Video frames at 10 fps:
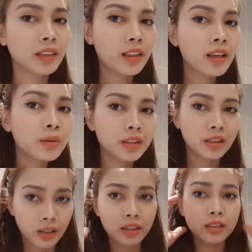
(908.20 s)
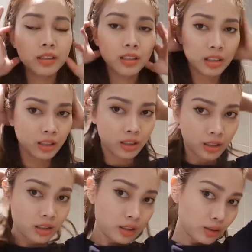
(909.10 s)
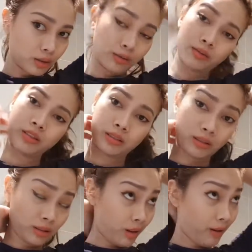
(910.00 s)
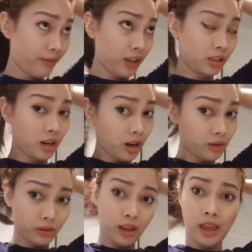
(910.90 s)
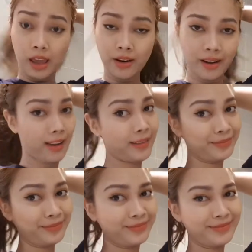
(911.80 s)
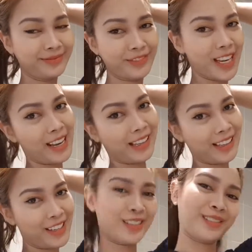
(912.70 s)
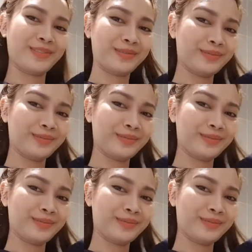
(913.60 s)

I think we're done. So, fix na lang akong hair and finish.